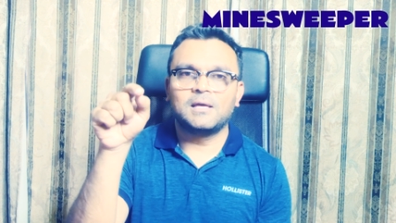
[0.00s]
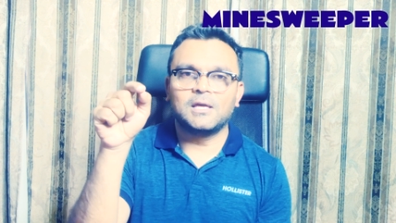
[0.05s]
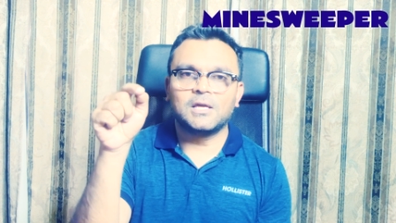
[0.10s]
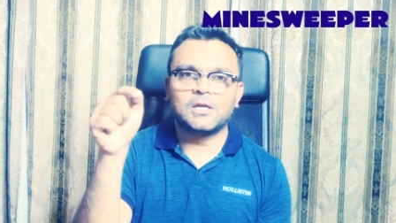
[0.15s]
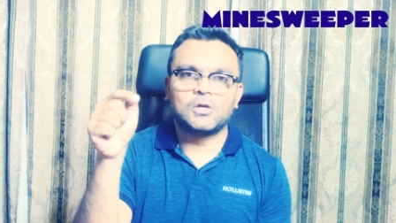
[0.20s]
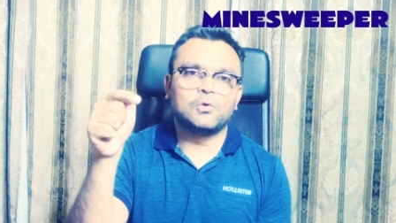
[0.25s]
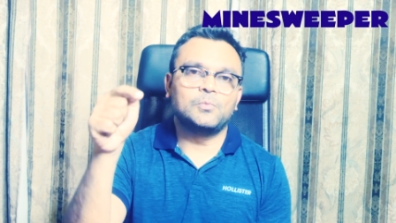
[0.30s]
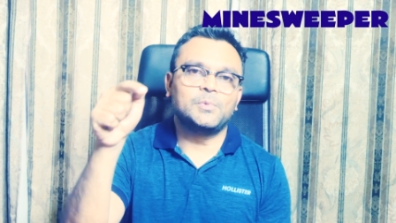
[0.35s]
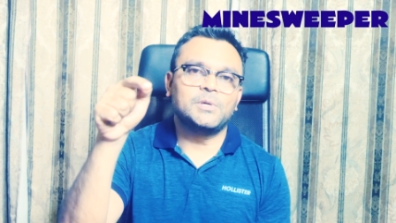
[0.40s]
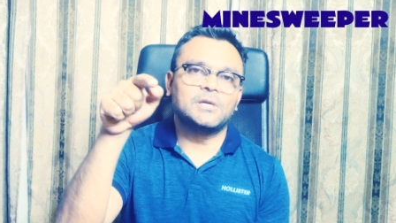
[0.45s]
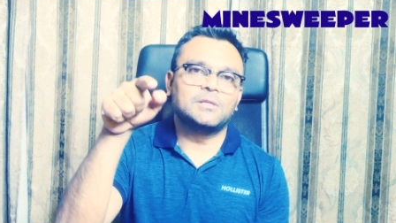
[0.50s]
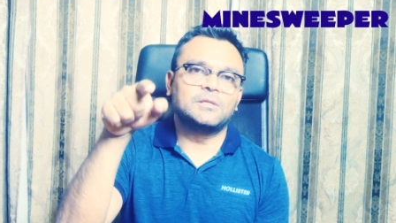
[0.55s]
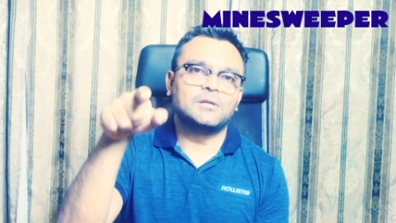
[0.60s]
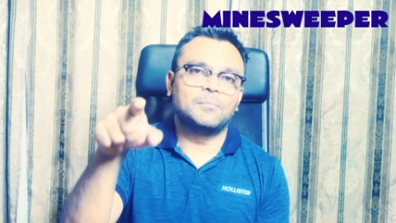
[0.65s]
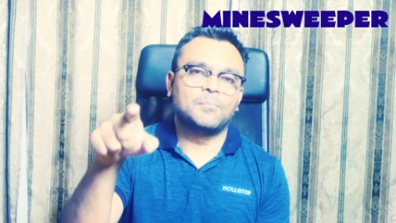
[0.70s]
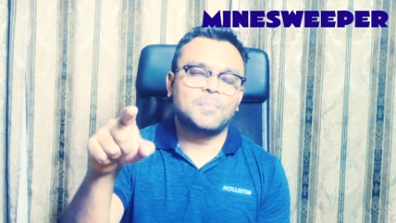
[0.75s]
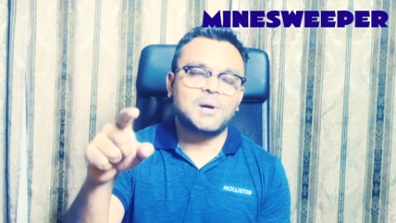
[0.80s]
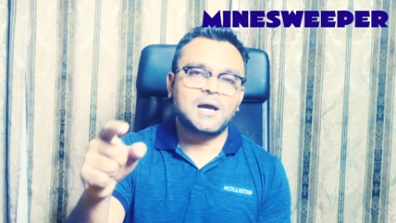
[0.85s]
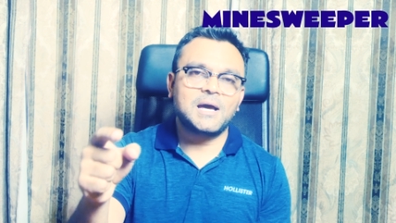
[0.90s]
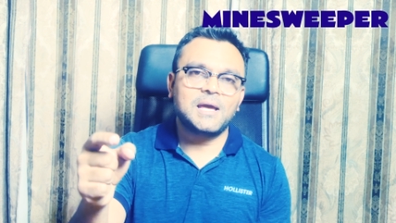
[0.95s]
it could be
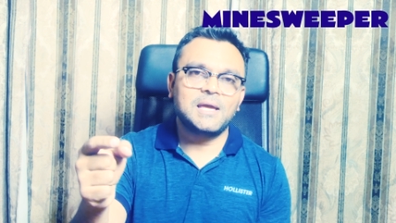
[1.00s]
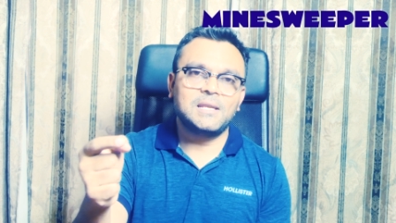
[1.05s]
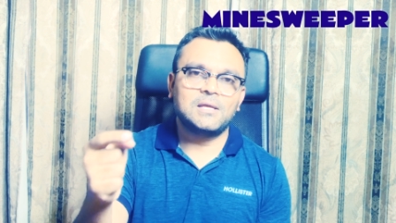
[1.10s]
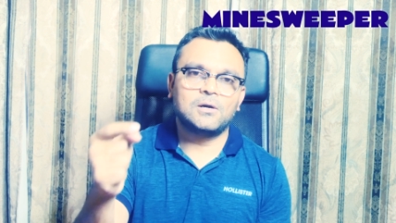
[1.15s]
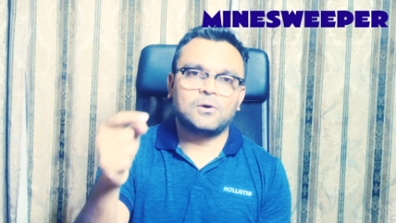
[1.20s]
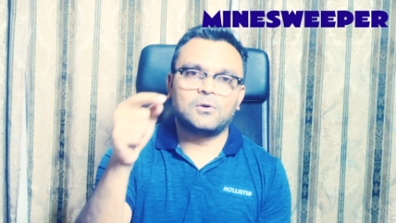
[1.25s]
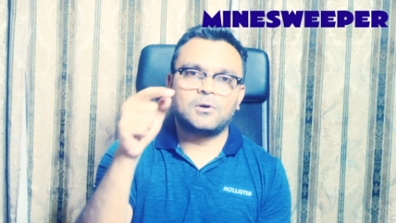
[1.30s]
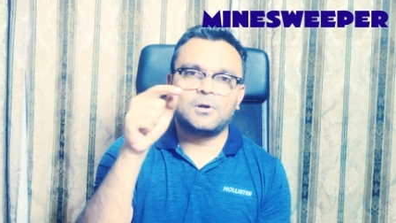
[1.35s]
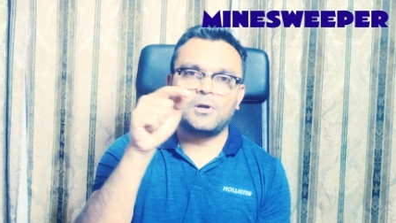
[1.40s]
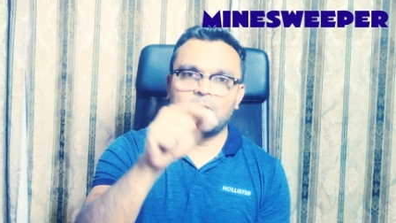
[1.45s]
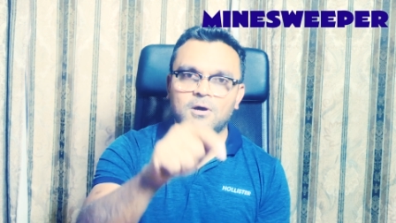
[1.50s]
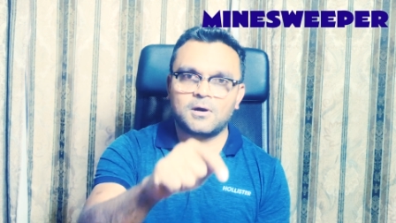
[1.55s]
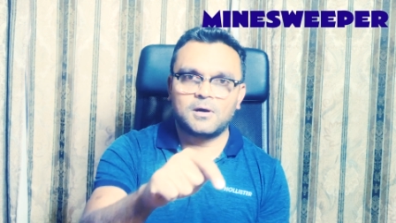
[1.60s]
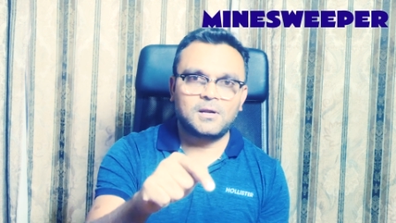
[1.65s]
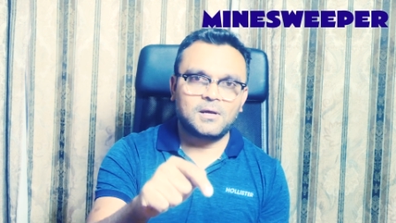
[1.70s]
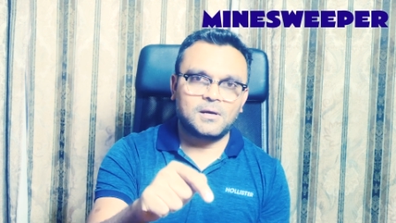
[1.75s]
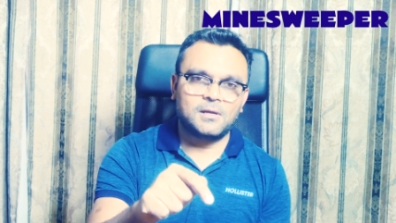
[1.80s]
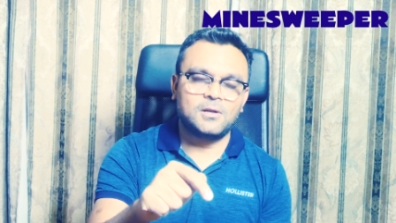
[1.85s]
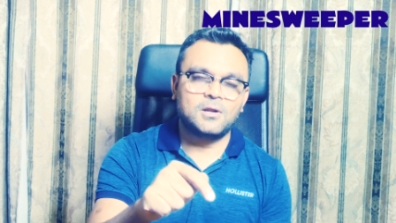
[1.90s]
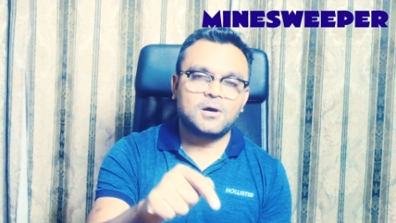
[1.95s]
either mine or
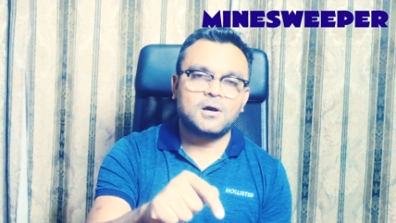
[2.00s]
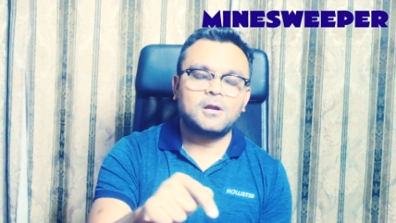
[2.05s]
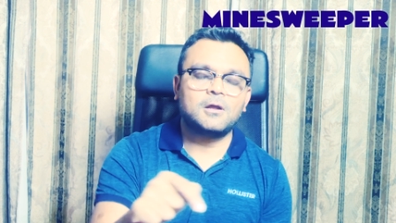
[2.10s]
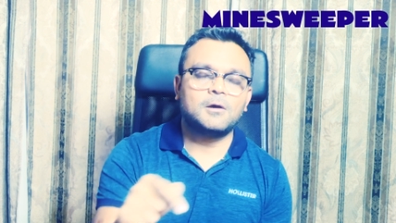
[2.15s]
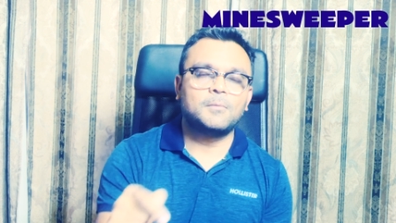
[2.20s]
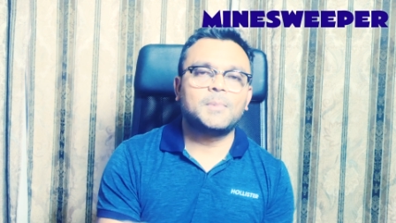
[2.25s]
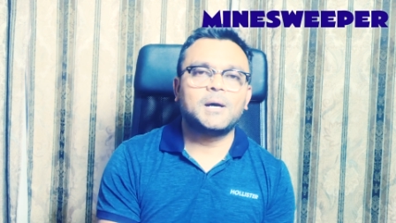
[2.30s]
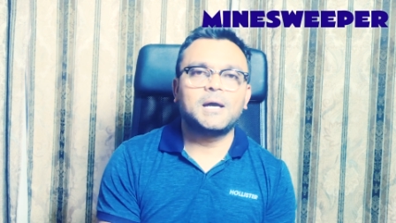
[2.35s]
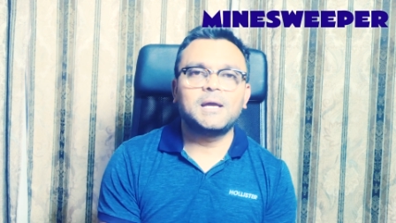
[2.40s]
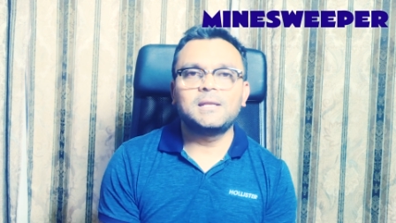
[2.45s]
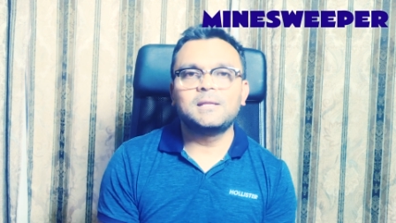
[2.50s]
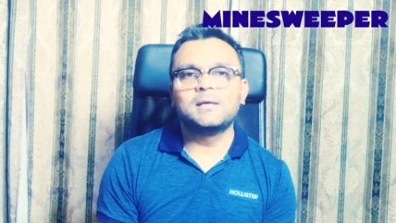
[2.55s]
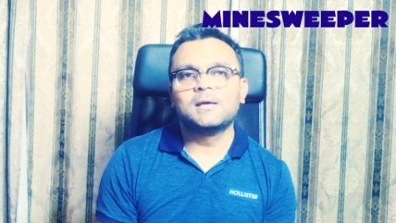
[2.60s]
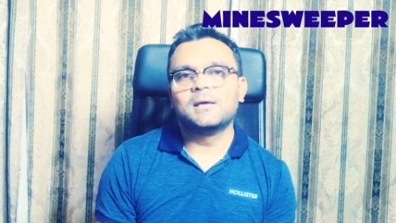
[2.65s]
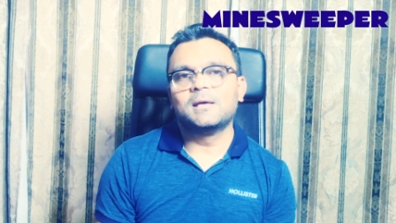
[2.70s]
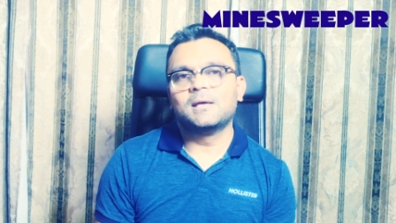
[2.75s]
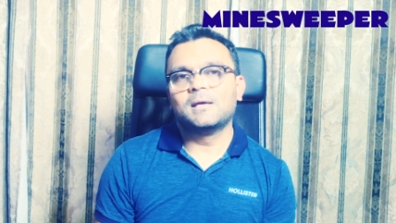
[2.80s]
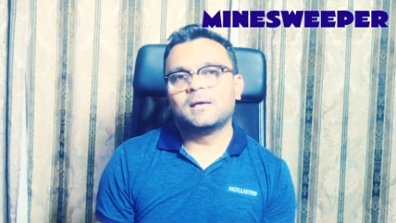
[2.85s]
not not a mine.